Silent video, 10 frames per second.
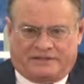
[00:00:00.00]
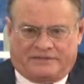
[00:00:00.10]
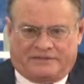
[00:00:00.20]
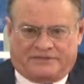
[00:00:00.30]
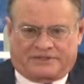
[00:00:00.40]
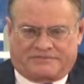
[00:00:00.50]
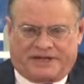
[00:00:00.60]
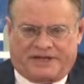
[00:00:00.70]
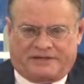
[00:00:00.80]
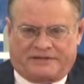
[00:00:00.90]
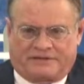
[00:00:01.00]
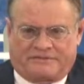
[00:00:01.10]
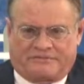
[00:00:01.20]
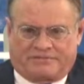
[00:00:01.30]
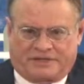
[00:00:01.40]
to expand
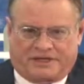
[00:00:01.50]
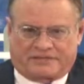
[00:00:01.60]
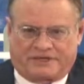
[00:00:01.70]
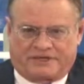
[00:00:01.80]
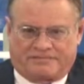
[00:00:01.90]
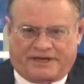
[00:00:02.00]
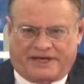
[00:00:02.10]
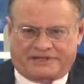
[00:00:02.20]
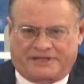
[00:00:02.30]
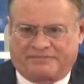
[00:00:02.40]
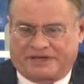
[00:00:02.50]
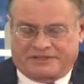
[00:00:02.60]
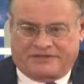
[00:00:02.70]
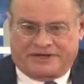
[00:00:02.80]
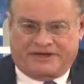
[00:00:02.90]
production capacity by
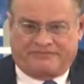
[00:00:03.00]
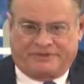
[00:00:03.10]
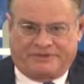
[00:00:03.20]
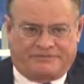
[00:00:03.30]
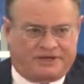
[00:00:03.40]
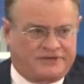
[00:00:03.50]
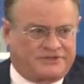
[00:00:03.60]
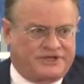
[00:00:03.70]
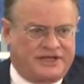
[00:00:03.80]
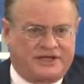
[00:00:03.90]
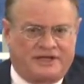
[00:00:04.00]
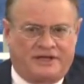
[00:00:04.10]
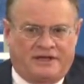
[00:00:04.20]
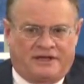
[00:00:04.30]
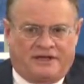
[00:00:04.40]
2.5 million barrels a day.
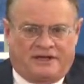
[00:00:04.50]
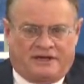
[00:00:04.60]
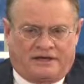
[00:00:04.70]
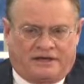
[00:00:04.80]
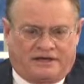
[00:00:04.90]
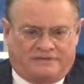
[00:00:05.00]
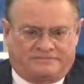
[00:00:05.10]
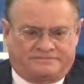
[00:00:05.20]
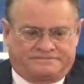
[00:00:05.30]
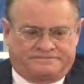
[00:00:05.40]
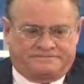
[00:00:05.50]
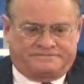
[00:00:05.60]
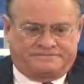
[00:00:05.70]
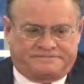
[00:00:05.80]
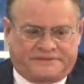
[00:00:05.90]

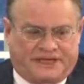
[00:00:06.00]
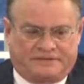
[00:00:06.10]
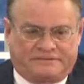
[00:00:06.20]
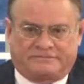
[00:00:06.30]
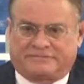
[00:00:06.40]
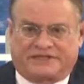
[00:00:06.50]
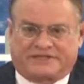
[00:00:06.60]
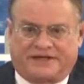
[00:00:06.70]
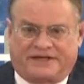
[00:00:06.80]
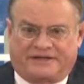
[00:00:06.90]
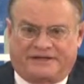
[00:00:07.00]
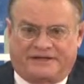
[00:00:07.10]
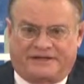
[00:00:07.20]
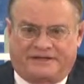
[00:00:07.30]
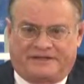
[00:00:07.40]
And that's done.
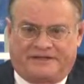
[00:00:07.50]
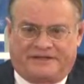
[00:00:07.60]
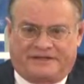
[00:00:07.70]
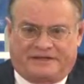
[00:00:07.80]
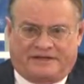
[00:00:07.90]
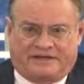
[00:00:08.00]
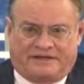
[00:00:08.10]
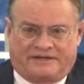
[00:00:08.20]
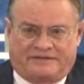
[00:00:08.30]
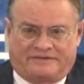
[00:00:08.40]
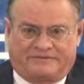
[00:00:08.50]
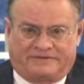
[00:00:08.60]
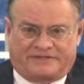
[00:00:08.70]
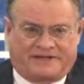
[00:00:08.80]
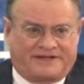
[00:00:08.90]
We
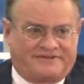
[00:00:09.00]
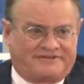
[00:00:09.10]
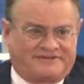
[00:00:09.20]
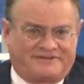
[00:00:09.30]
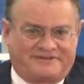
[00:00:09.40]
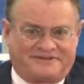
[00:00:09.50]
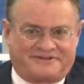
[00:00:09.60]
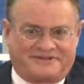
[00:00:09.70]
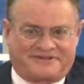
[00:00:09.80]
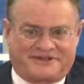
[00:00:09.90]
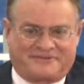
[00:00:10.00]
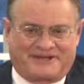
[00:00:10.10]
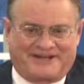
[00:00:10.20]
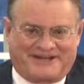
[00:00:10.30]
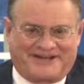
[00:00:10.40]
still have considerably
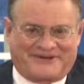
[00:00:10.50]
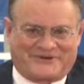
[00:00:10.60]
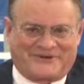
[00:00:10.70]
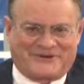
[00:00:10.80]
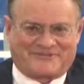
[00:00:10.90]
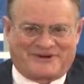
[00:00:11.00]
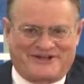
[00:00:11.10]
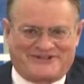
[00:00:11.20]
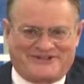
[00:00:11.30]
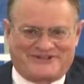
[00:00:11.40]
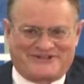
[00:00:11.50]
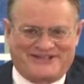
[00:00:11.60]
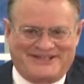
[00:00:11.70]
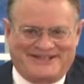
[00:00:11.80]
higher oil prices